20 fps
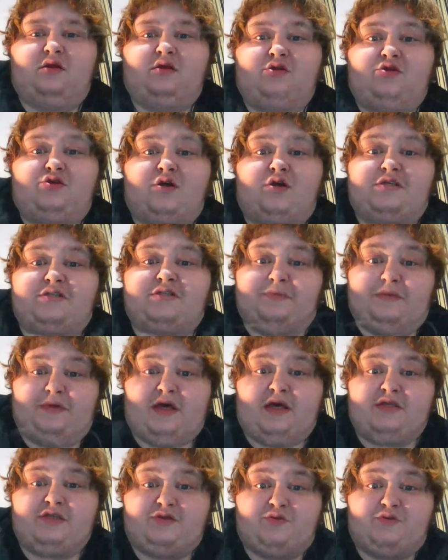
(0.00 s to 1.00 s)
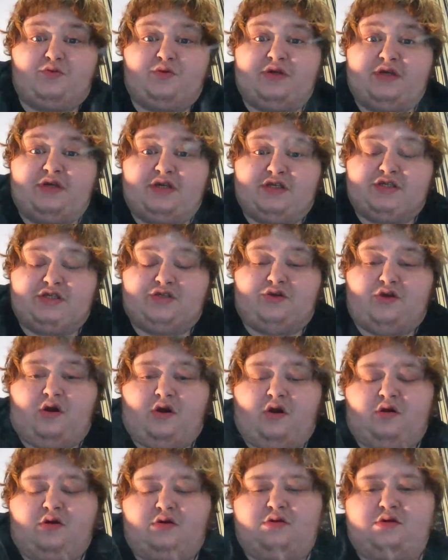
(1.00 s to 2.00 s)
trust me, that's really
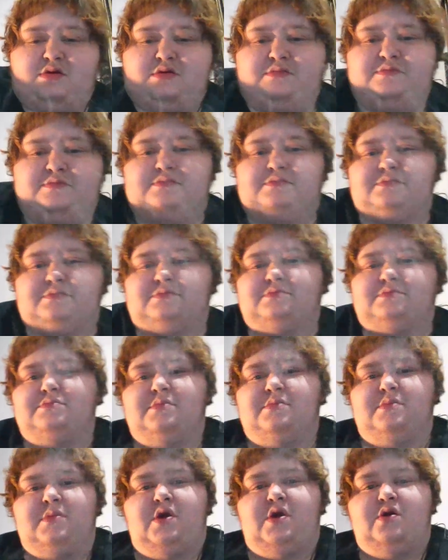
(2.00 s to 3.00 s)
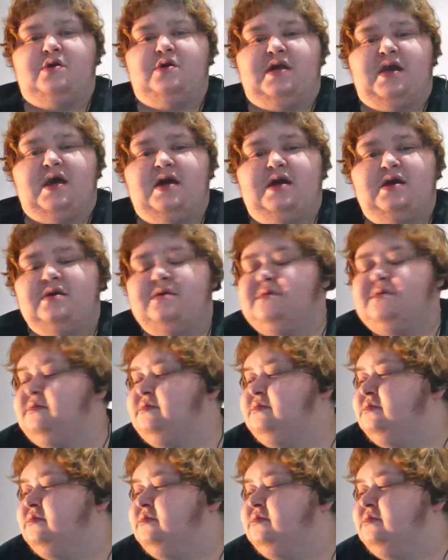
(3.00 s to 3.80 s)
strong. Okay.